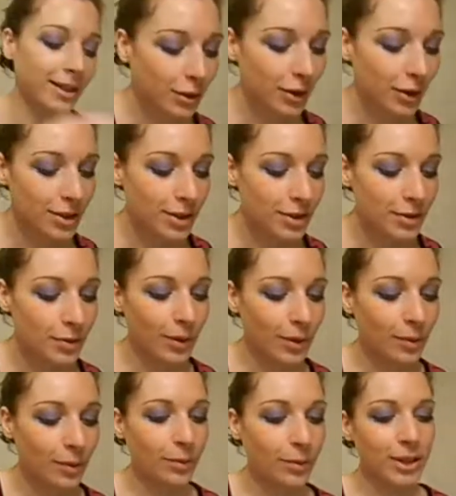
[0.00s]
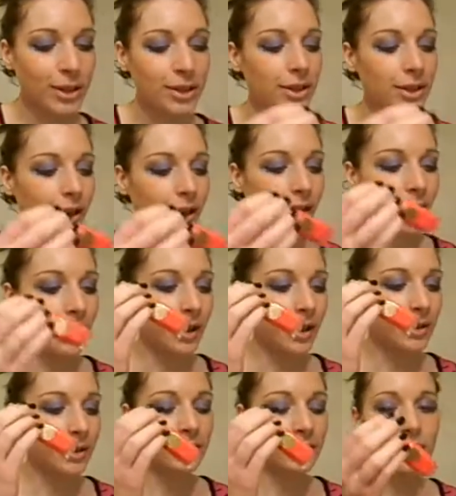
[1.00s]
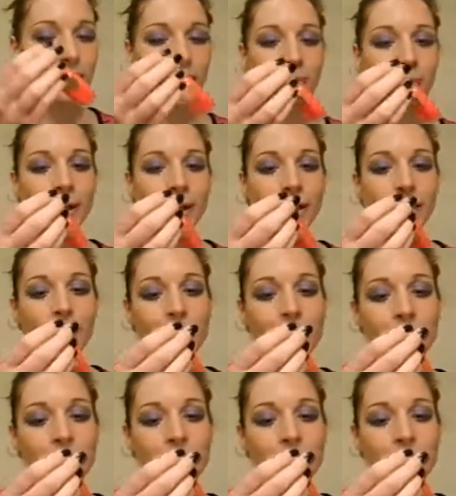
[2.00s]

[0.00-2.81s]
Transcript: One which I actually got backups of,